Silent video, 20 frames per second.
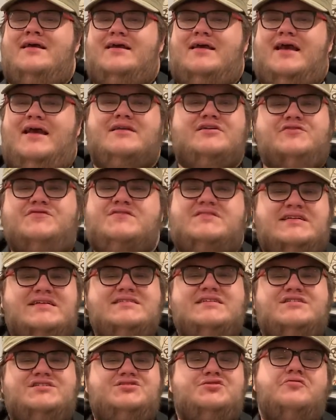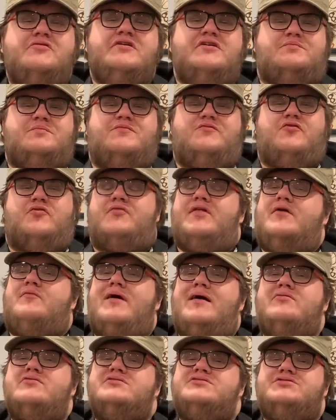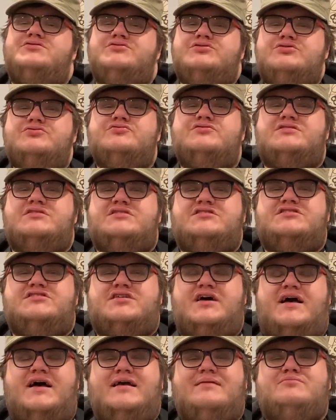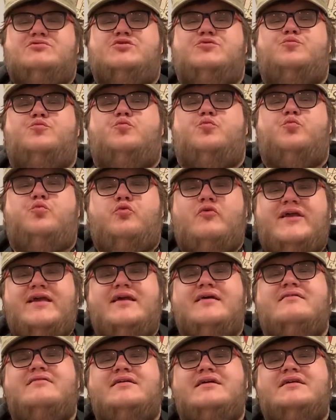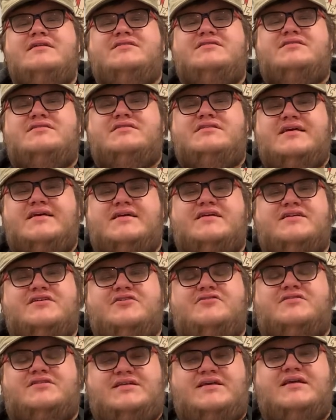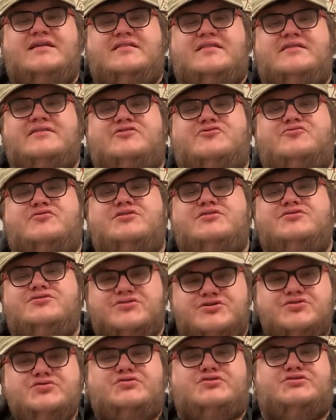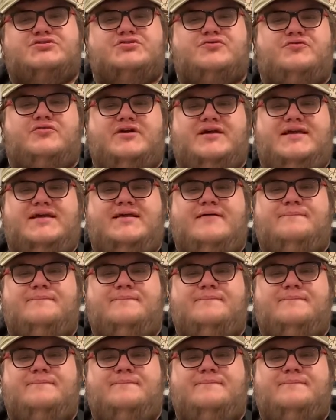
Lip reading: and you've seen these stories before. Like, why wouldn't you use this time to really dig your teeth into a new story?